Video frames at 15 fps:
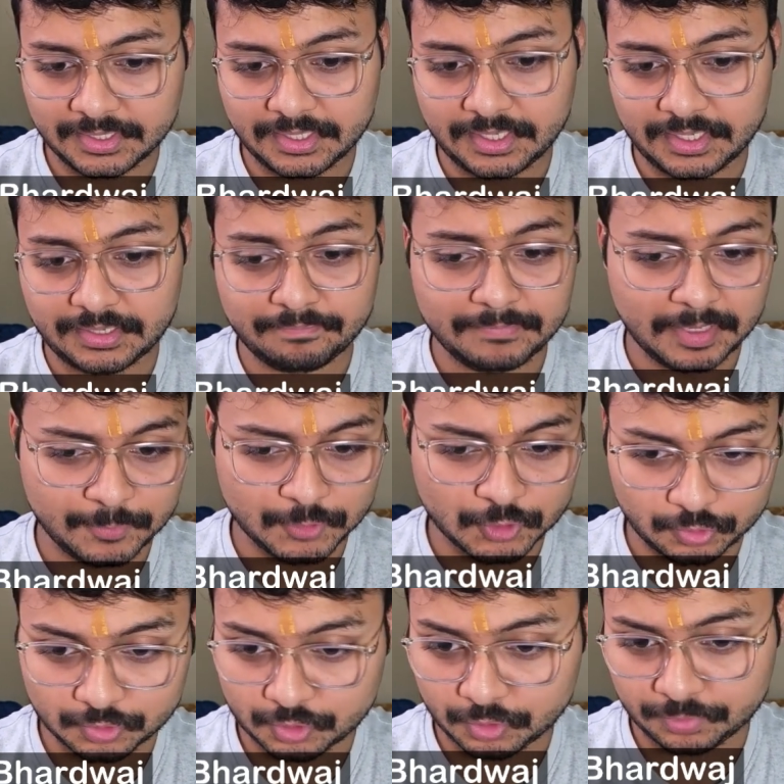Let me show
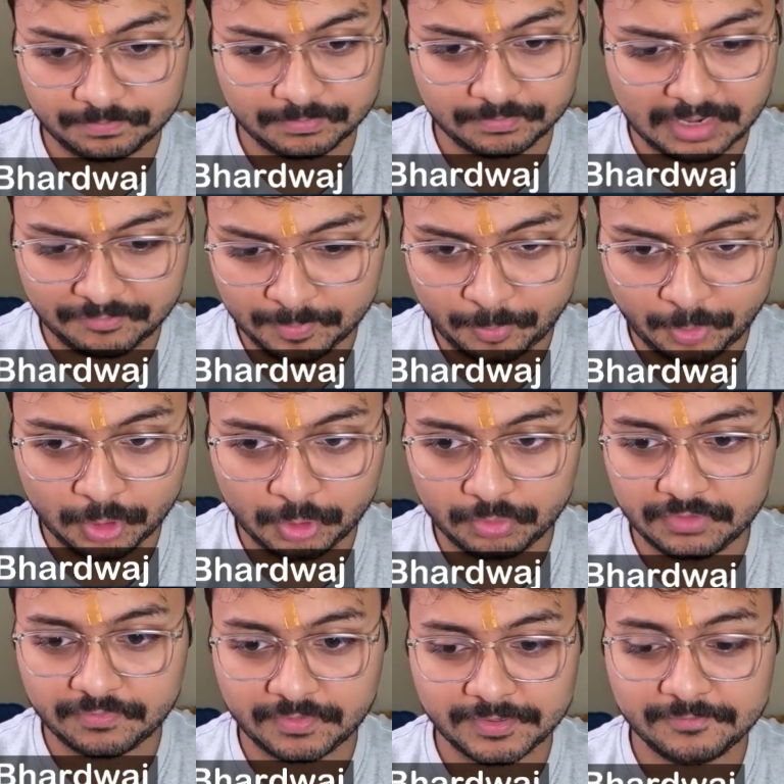you. So after pawn to
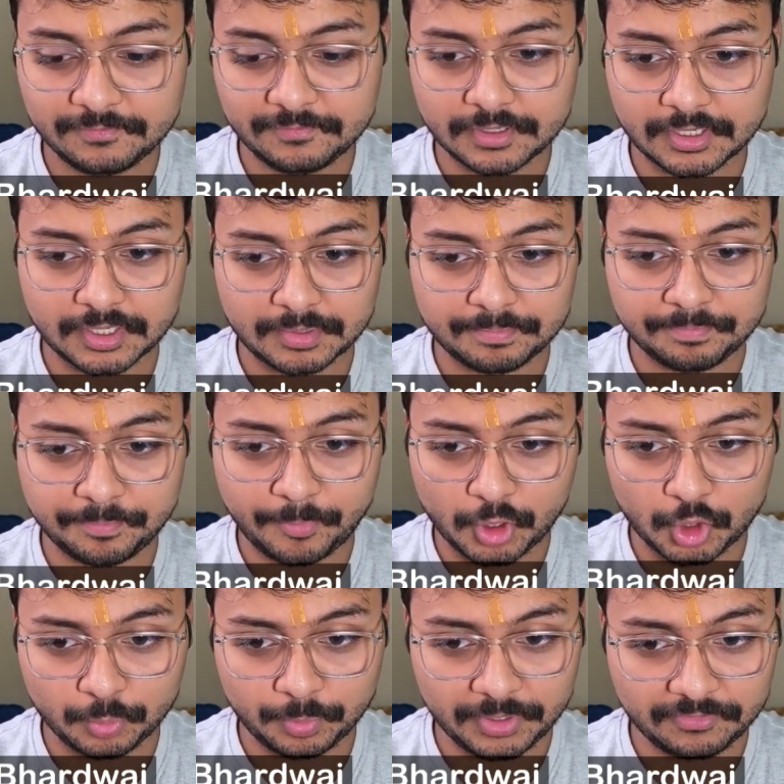e5,
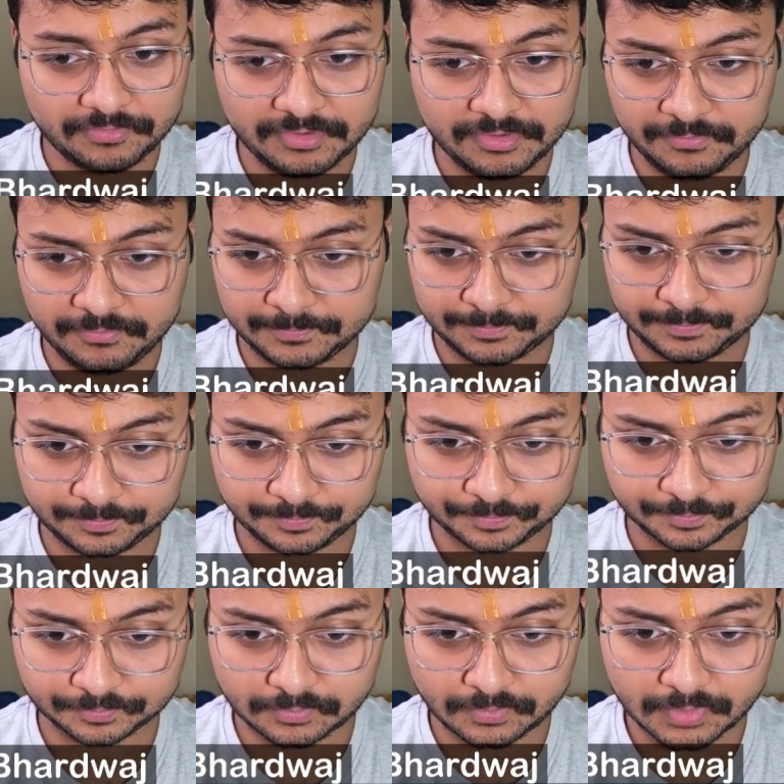pawn to b5,
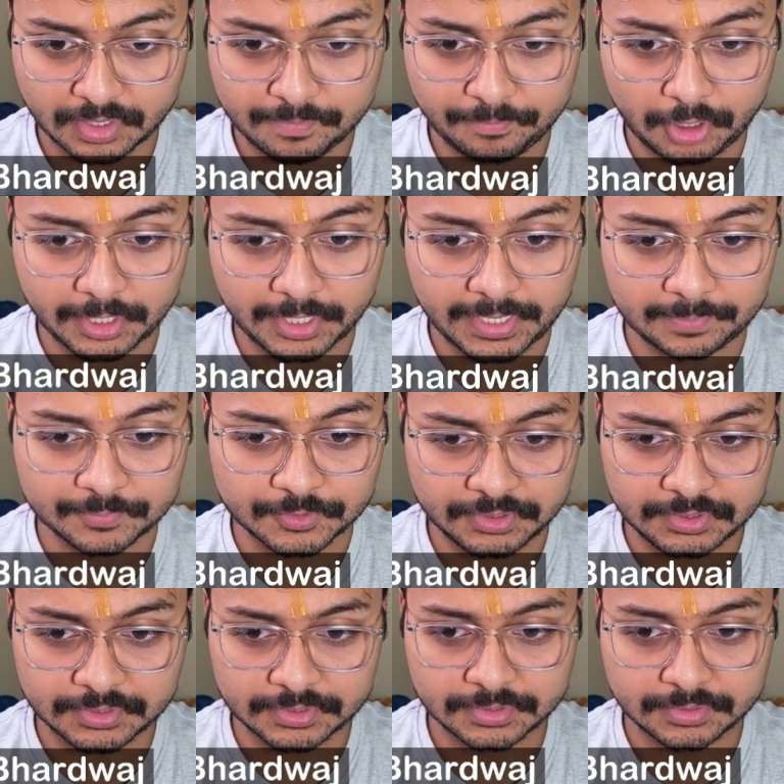pawn
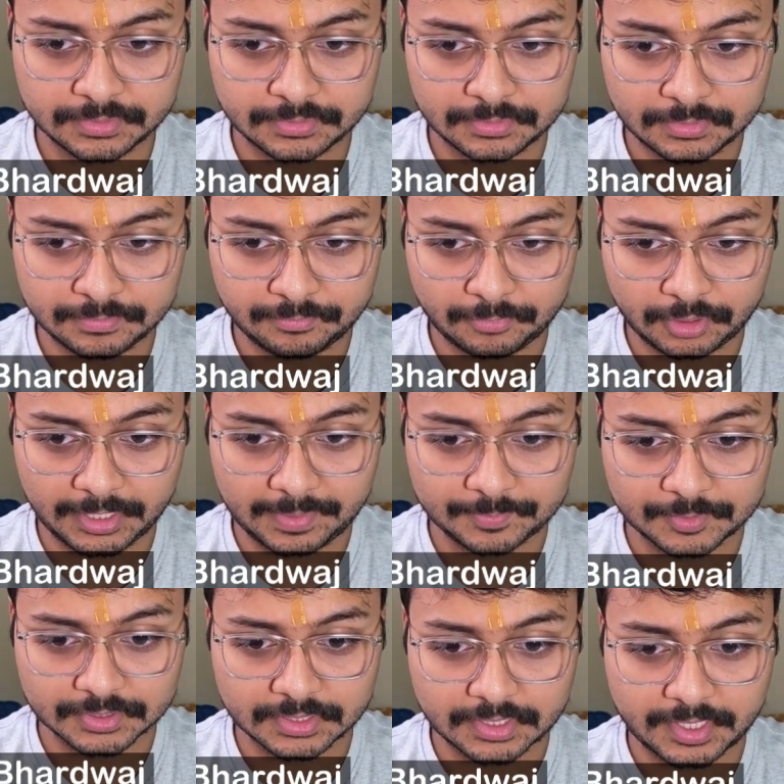captures
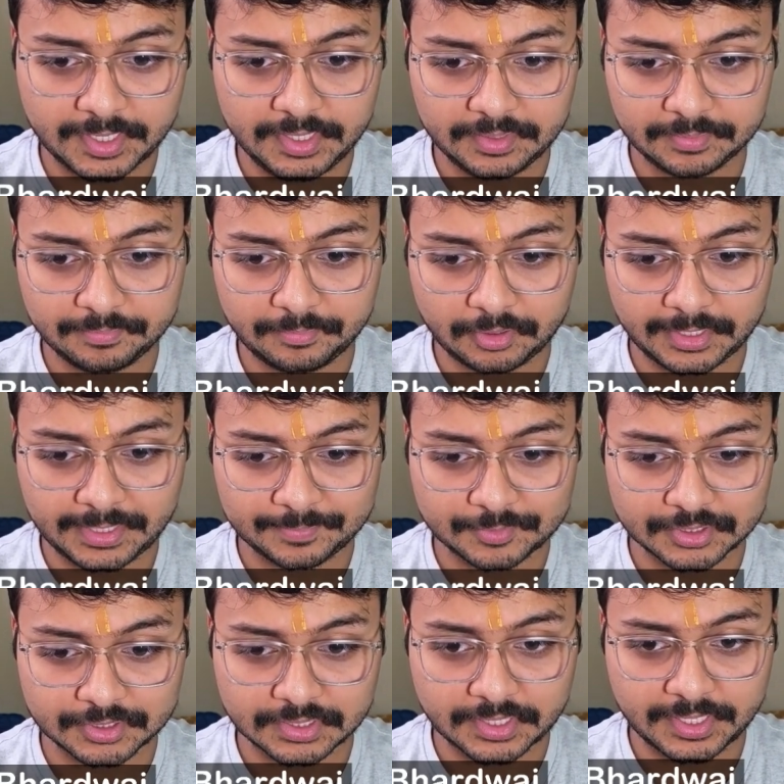the knight, pawn
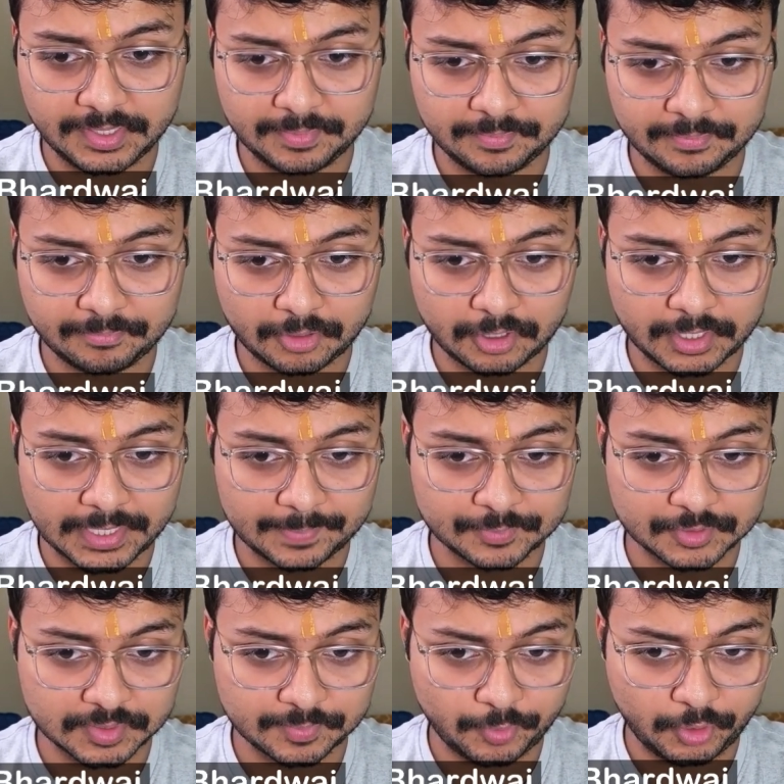captures the knight, pawn
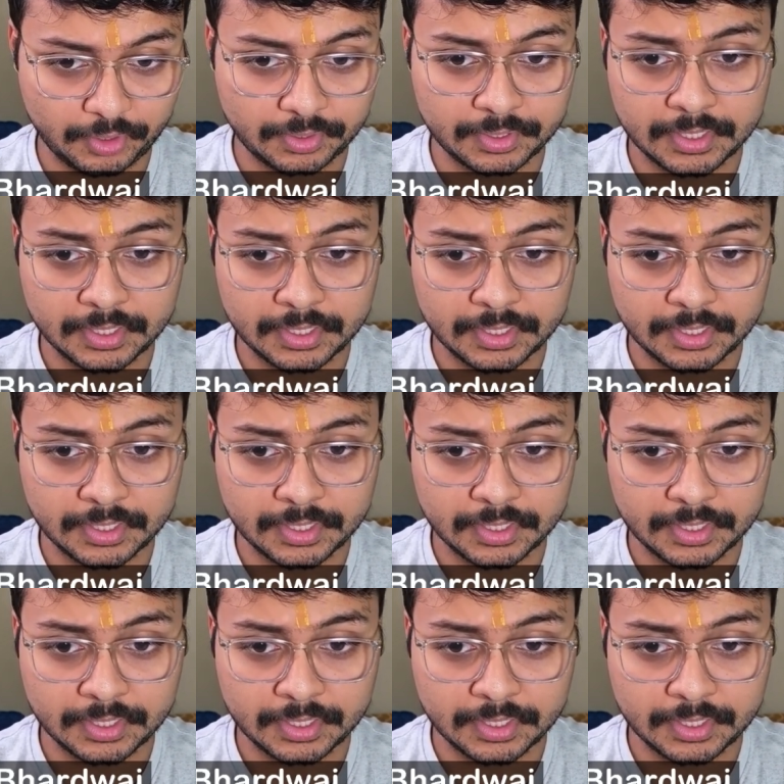captures the pawn.